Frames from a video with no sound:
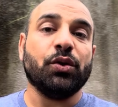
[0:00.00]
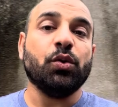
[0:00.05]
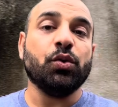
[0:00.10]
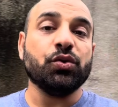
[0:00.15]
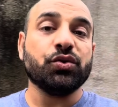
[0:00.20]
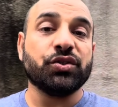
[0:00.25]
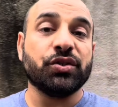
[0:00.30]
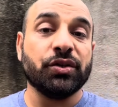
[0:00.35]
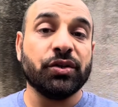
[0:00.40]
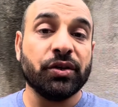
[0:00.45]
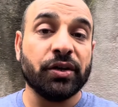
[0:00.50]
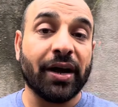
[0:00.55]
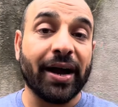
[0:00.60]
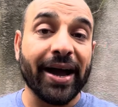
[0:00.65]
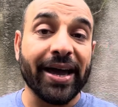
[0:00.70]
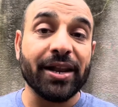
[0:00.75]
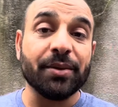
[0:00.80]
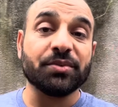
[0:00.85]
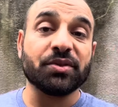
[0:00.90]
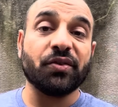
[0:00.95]
Those
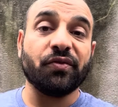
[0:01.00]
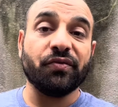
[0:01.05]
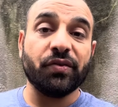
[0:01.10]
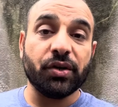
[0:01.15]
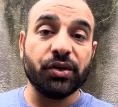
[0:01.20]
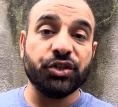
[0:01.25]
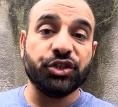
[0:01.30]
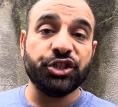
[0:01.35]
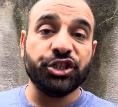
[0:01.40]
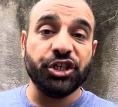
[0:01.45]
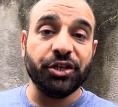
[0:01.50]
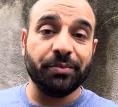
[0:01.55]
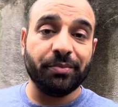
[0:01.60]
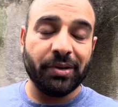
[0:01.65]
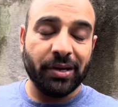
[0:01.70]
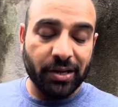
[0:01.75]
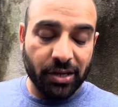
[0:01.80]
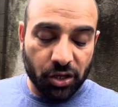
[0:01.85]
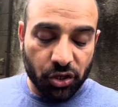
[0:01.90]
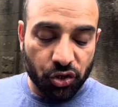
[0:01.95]
items are very cheap.
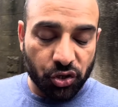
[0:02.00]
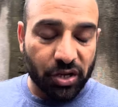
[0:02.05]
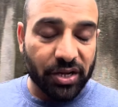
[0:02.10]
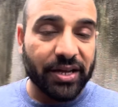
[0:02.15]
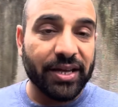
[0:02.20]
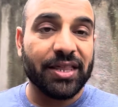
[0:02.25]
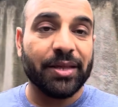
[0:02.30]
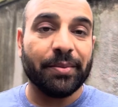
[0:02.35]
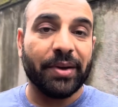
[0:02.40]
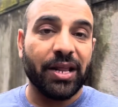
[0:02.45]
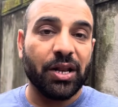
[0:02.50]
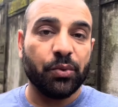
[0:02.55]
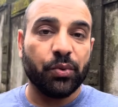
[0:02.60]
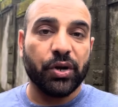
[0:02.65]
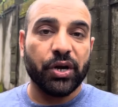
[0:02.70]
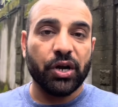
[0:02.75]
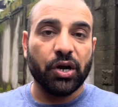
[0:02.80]
You can get them anywhere you